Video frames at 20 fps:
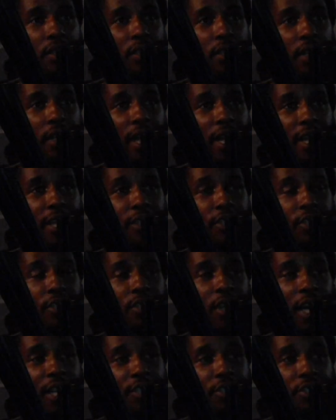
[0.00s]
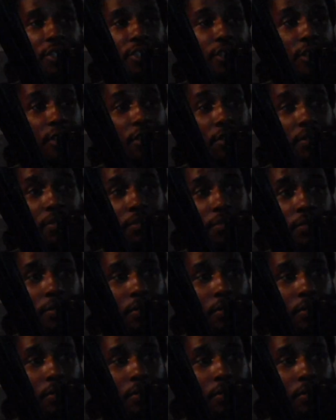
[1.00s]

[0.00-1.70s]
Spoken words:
than I just should have.